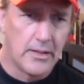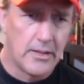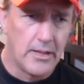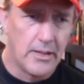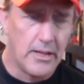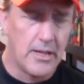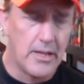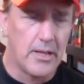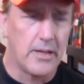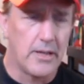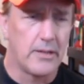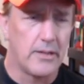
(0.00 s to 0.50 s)

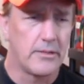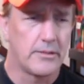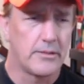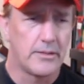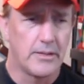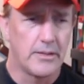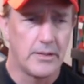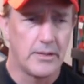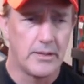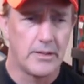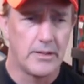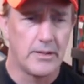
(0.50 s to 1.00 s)

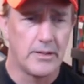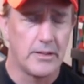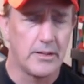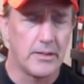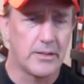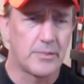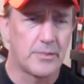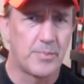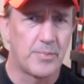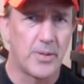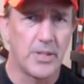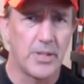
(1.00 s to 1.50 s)

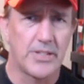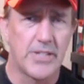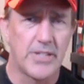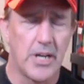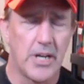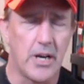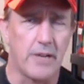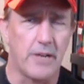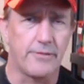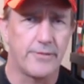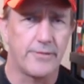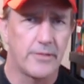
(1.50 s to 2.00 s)
is pretty
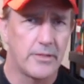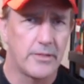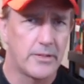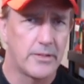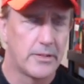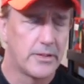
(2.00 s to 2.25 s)
tough.